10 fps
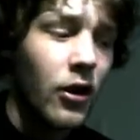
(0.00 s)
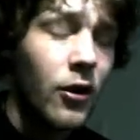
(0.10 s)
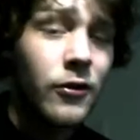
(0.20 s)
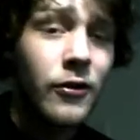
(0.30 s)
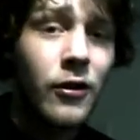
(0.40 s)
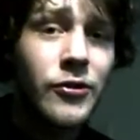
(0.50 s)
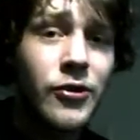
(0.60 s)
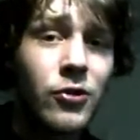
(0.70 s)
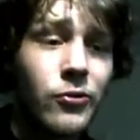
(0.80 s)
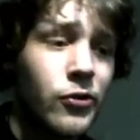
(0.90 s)
are
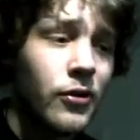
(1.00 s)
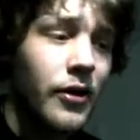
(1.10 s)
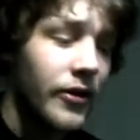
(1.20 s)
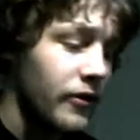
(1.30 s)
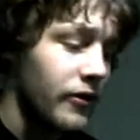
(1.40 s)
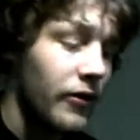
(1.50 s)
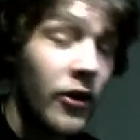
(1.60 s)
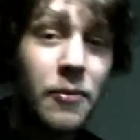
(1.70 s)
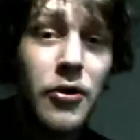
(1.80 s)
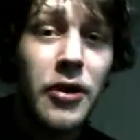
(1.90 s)
ontological dualists, no
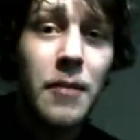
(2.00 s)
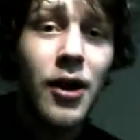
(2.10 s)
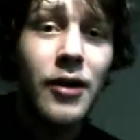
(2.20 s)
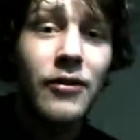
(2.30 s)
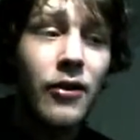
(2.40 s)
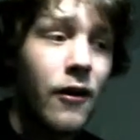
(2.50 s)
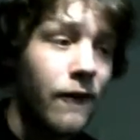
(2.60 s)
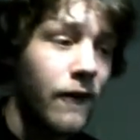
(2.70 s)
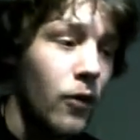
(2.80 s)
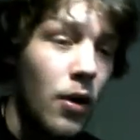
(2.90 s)
spooky mind stuff.